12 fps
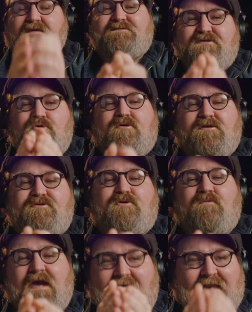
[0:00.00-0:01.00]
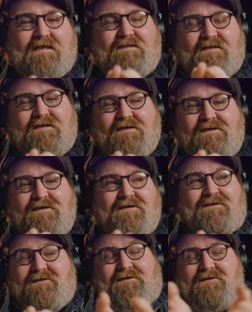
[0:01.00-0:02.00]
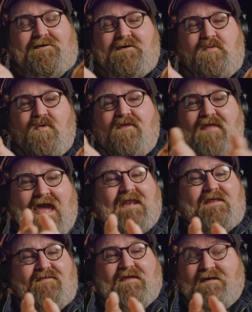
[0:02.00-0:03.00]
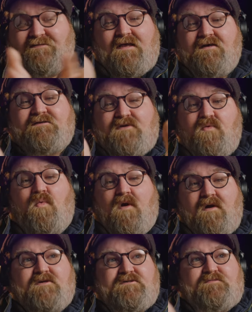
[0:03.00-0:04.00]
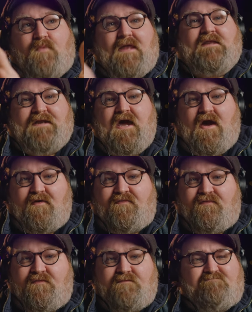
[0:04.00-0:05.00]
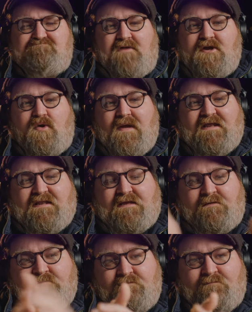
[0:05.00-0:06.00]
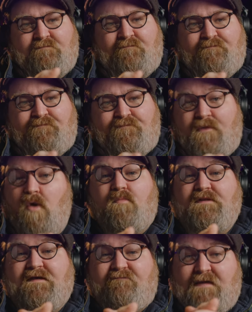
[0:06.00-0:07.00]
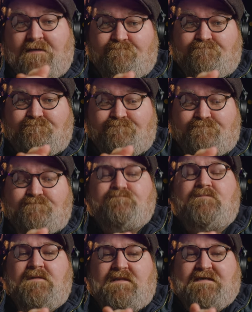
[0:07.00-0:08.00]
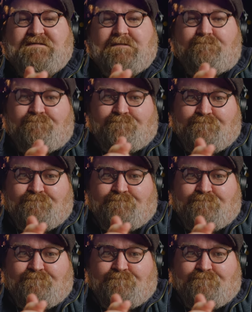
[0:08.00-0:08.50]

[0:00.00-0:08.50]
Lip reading: you can do anything with anything. As long as it works well enough, you can do anything. Don't believe me? Listen.